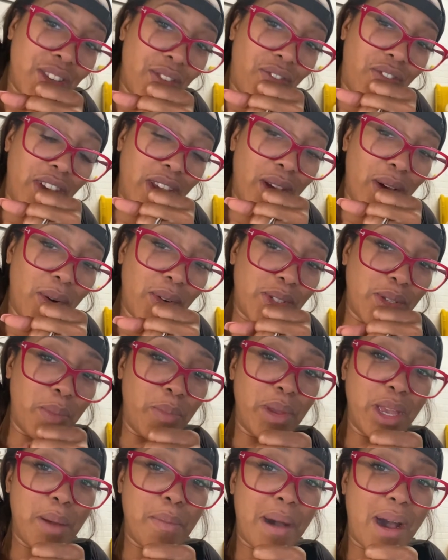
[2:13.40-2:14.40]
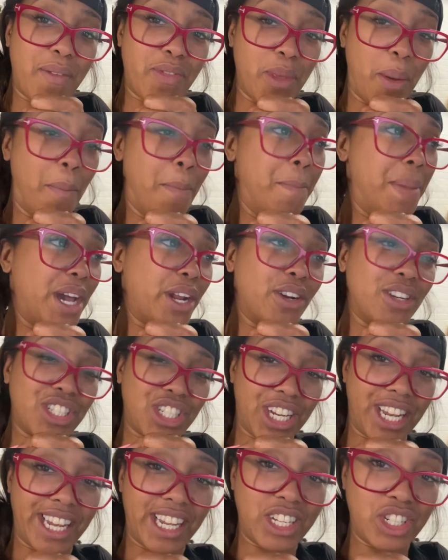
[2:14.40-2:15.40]
feel to be about the better
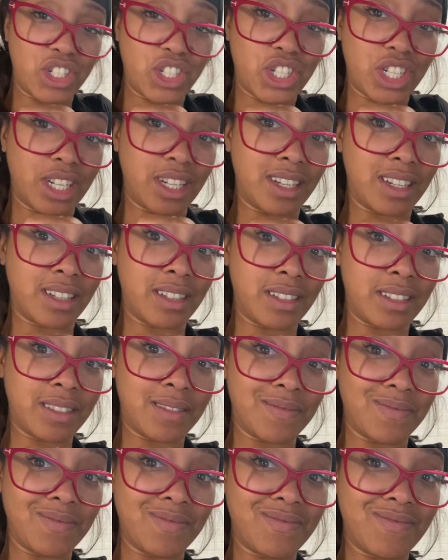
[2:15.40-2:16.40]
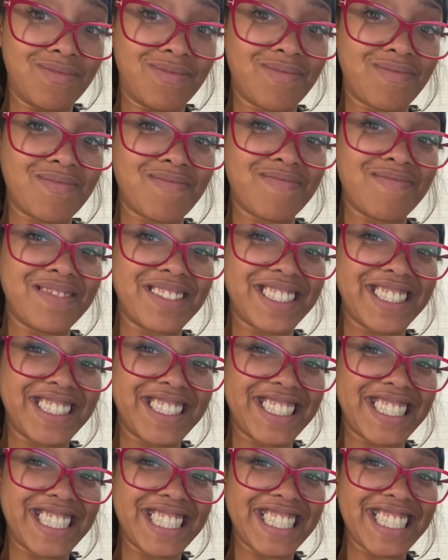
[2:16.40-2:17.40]
change? It feels great because I thought
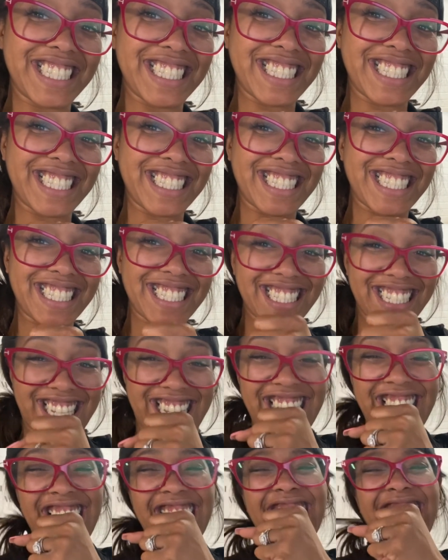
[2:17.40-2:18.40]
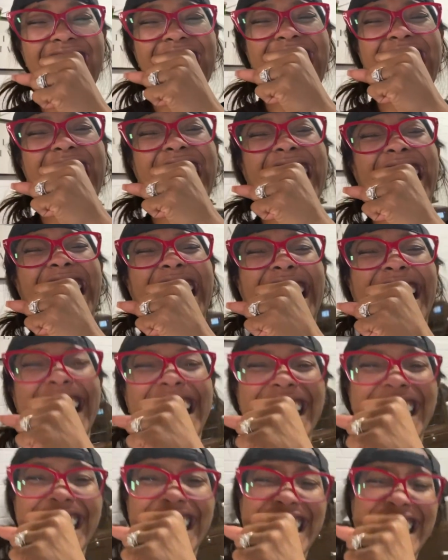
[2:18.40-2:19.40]
she was about to fire me. Cherry, you don't work
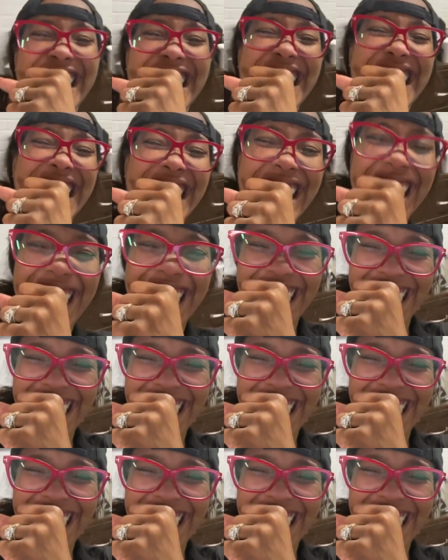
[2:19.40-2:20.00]
for Que, so